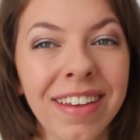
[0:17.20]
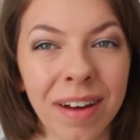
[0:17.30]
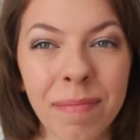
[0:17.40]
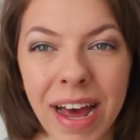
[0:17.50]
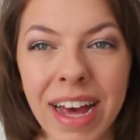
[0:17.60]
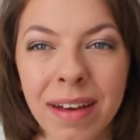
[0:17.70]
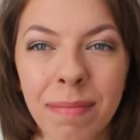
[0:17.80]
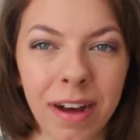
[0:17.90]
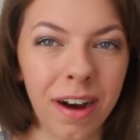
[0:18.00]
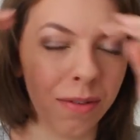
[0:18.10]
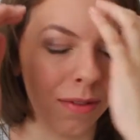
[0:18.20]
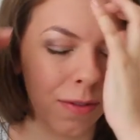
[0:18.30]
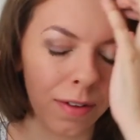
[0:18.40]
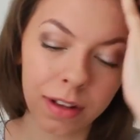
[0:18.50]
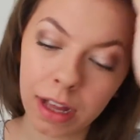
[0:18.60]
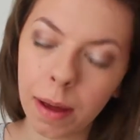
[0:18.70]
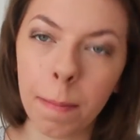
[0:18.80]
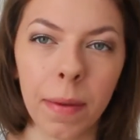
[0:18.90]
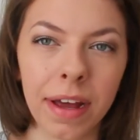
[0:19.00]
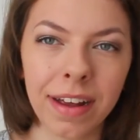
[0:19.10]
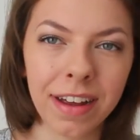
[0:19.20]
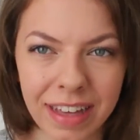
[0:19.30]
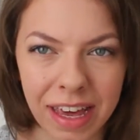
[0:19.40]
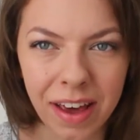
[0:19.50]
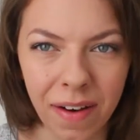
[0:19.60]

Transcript: so I'm back. My card was full, but we're gonna keep